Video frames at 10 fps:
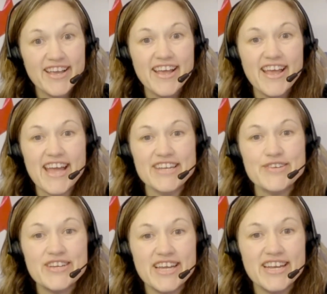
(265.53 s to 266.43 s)
and you
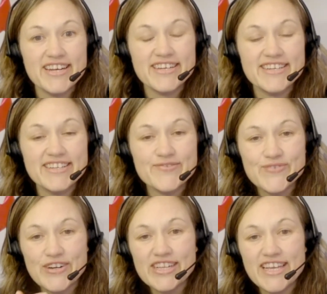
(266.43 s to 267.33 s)
can
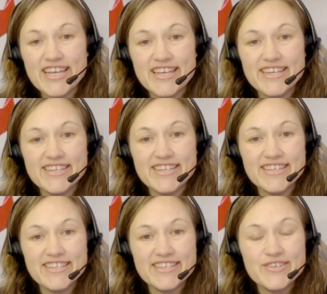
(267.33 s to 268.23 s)
really
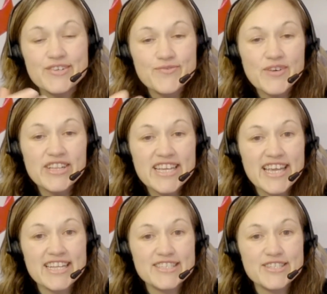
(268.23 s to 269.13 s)

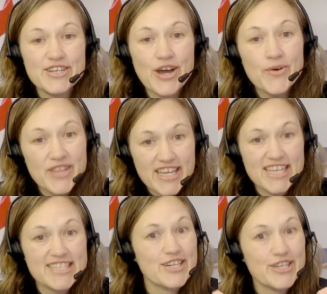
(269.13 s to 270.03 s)
get to know the
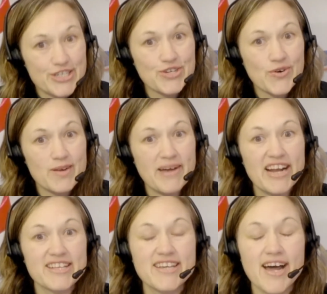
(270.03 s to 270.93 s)
kids in a short
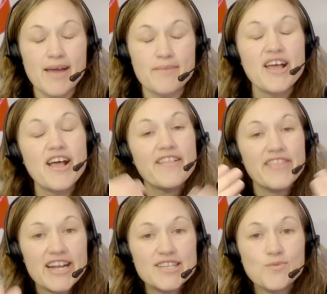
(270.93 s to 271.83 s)
amount of time.
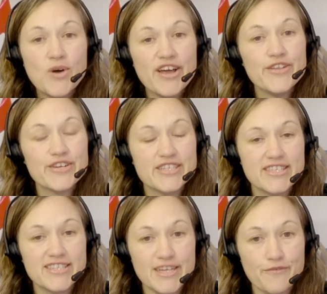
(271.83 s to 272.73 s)
That is one other
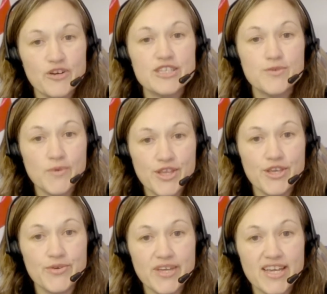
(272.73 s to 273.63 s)
difference with
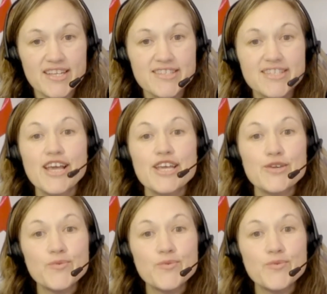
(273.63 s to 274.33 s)
Qkids. You